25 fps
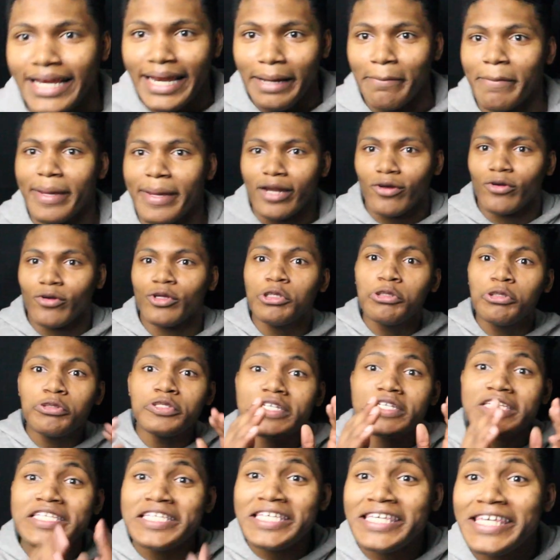in the middle. You
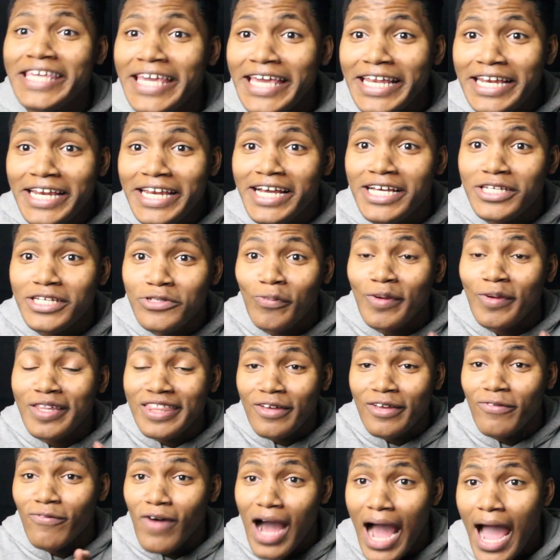just getting us
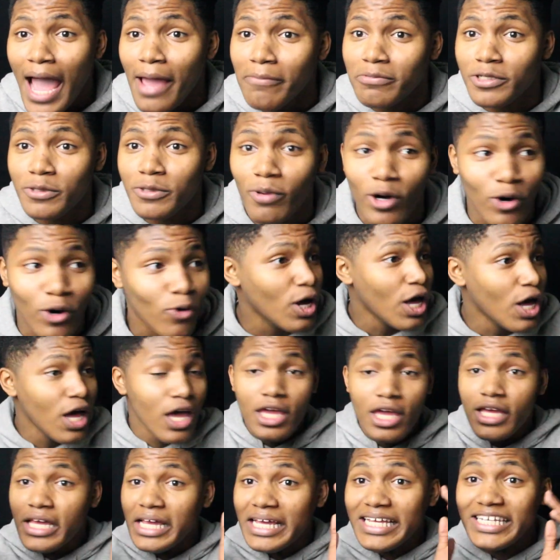with the vibes, bro.
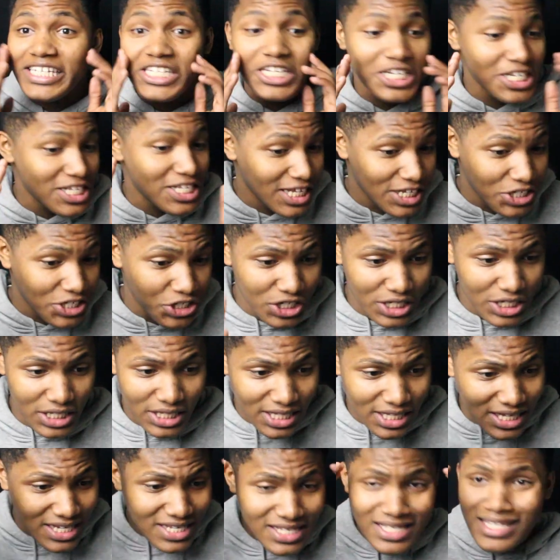It's just
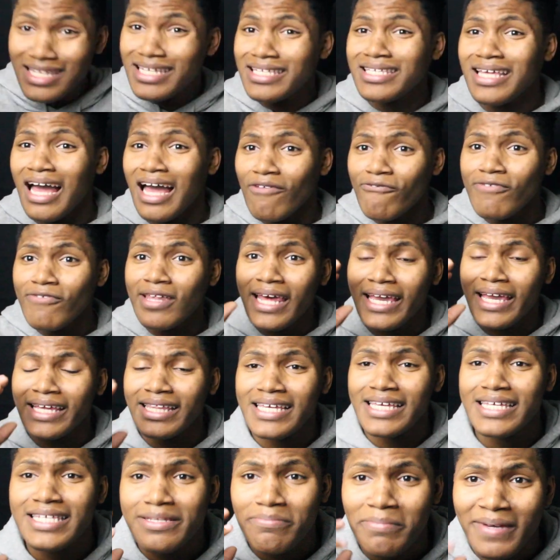that this. I feel
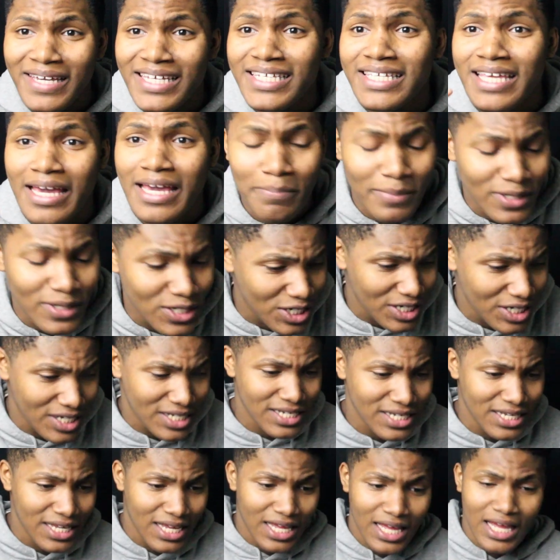like this mixtape is
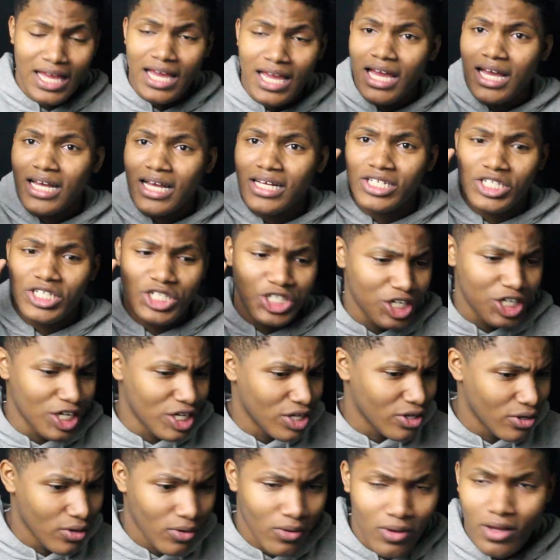just
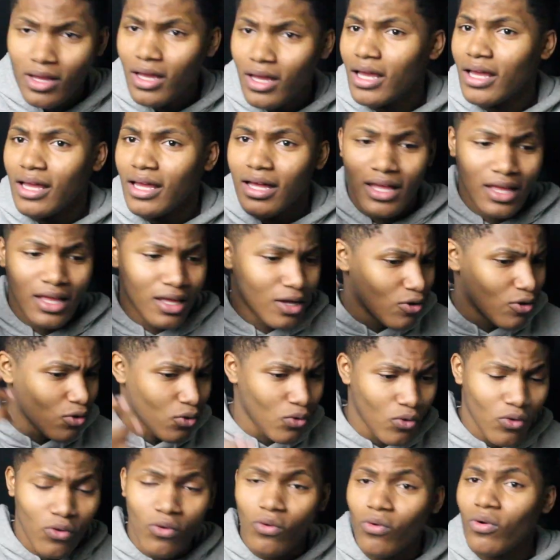chill,
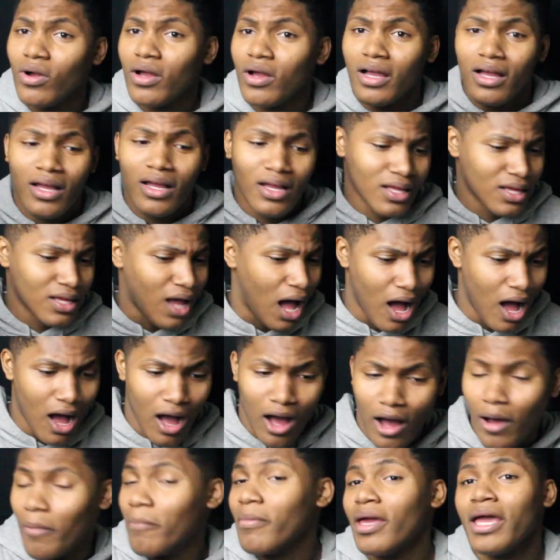cool,
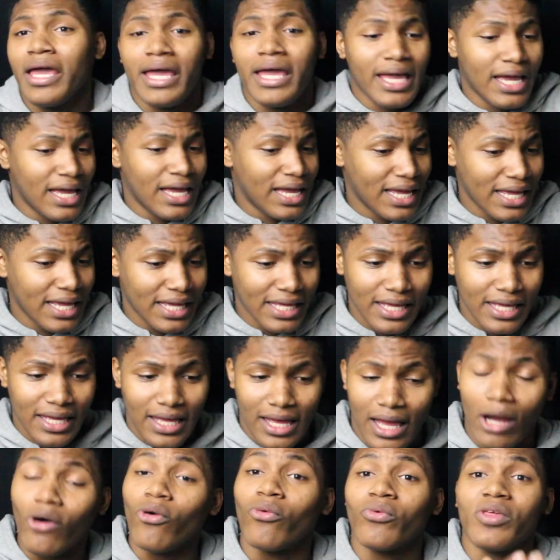calm. He
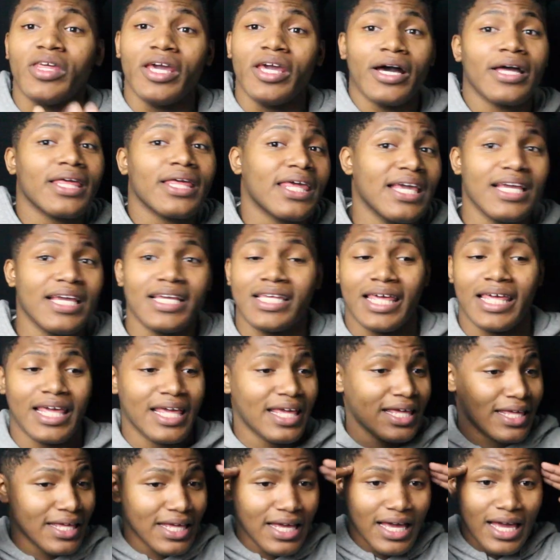on Yuck.
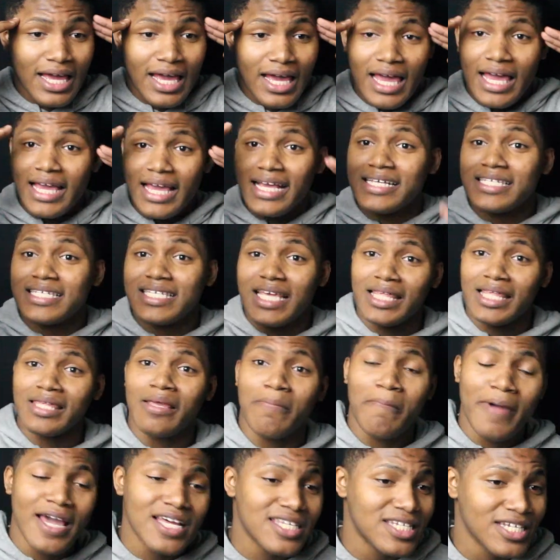He sent
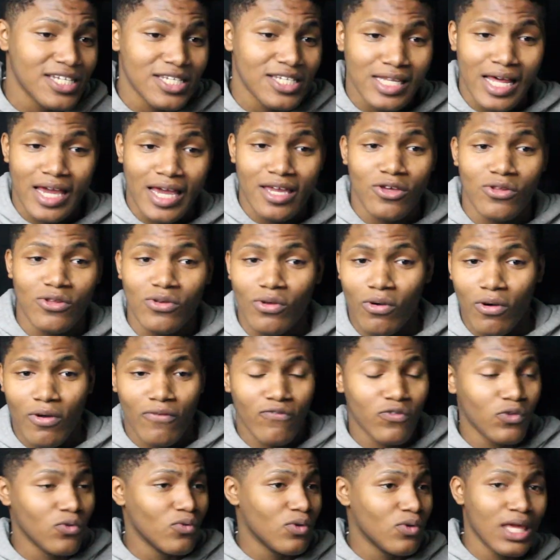a message like, you know,
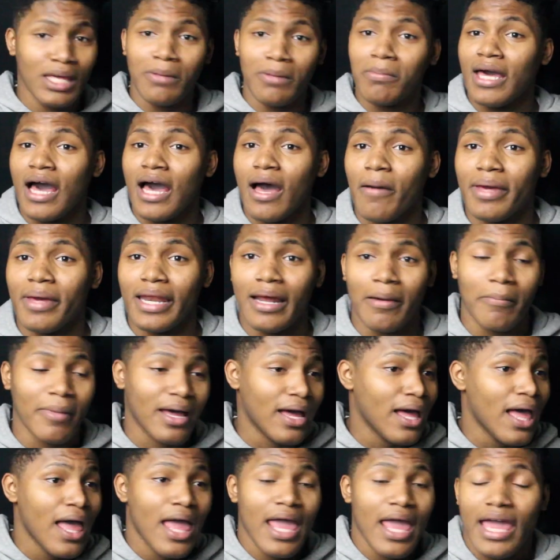if you keep coming,
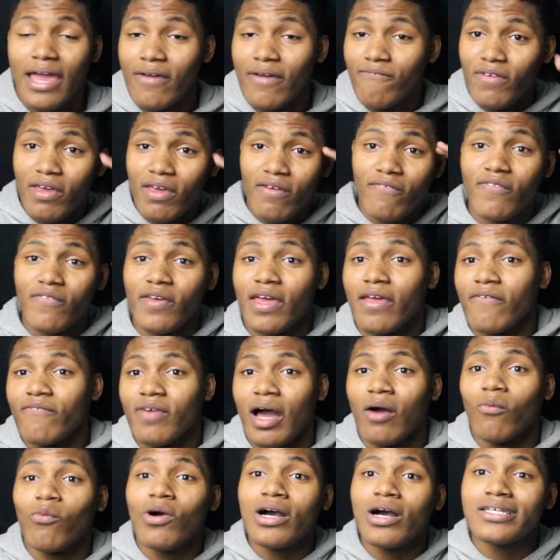I'ma if
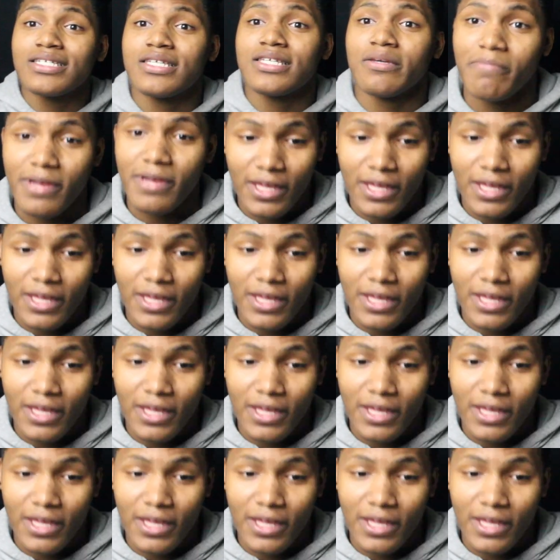I was to